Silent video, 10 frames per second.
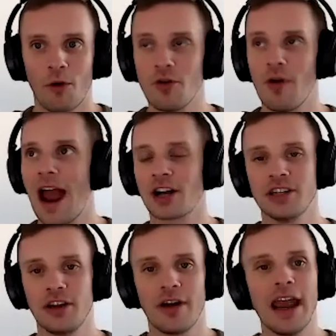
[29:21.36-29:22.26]
where you
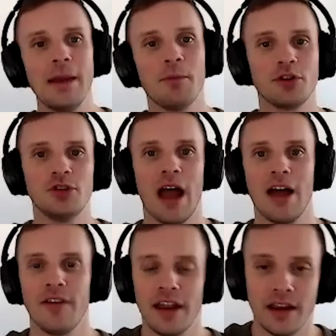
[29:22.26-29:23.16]
actually are able to
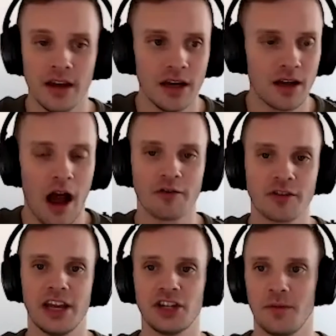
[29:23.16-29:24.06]
have a
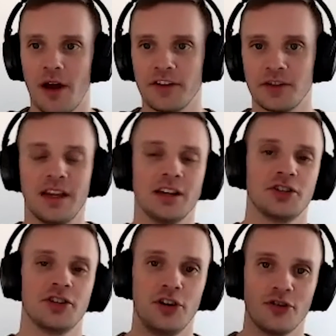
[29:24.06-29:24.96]
conversation about this
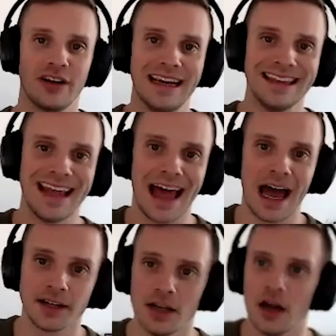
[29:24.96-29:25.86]
because you're in
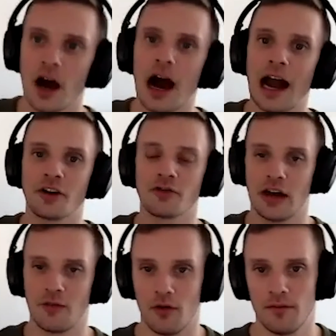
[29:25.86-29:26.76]
that higher
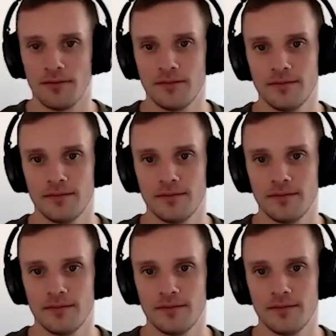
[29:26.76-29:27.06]
level.